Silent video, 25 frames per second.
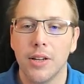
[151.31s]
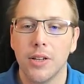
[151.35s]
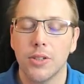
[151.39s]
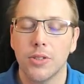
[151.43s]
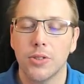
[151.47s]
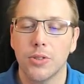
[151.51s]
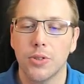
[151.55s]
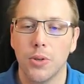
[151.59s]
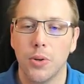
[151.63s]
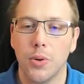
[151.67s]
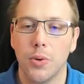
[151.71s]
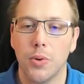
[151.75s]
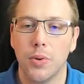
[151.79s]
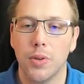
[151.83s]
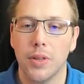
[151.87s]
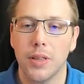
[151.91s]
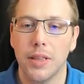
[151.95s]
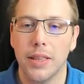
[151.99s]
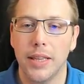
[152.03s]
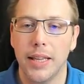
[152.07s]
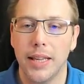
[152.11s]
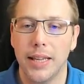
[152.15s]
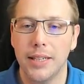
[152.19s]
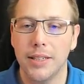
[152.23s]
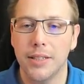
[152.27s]
So
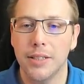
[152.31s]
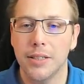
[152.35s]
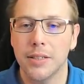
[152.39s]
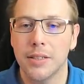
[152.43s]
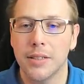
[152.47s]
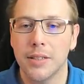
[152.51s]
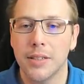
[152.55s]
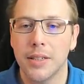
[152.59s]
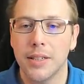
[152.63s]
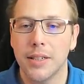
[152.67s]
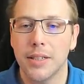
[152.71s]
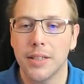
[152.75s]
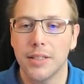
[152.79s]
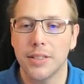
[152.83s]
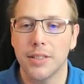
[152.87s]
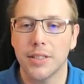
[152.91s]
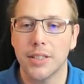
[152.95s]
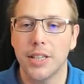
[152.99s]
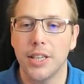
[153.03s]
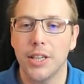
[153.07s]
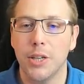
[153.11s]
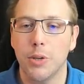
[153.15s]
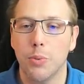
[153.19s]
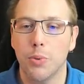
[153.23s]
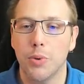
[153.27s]
let is the
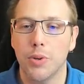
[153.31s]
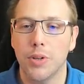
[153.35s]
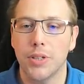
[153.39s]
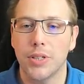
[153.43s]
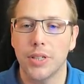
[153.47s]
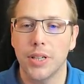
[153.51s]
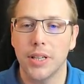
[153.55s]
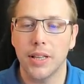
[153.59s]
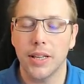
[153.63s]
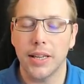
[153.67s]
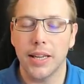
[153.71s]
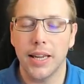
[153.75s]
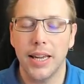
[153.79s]
key word to say like,